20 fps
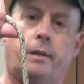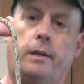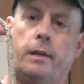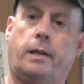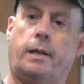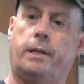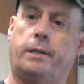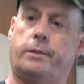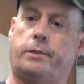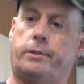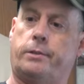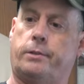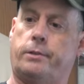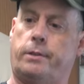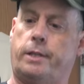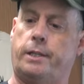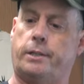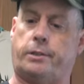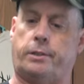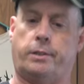is
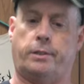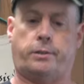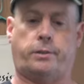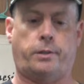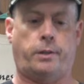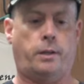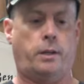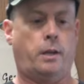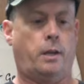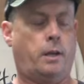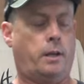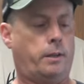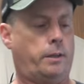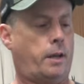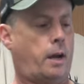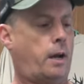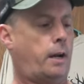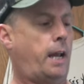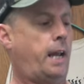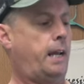this is
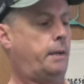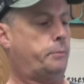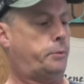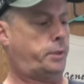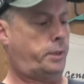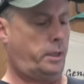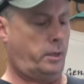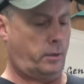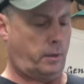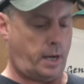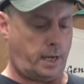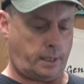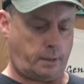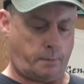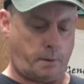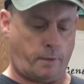not Amsteel like